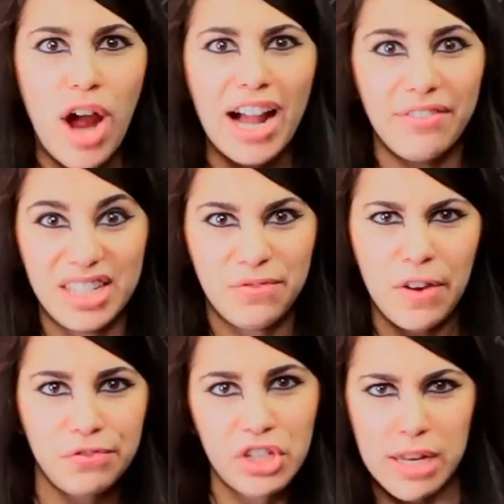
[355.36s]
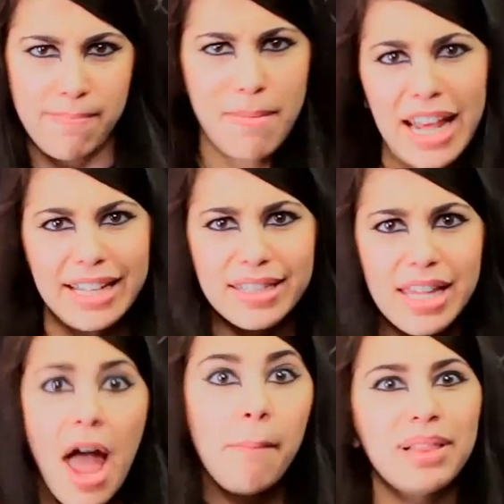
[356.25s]
Like the music news show that
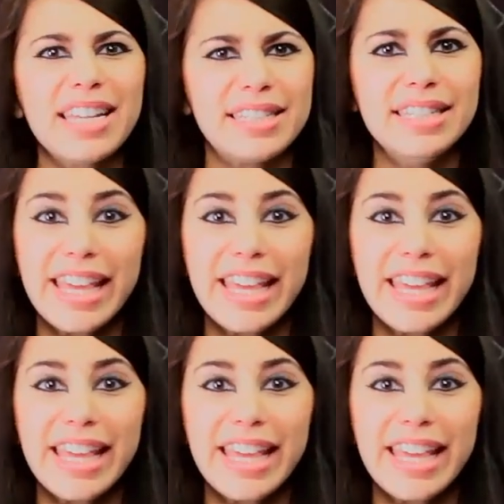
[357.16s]
had real music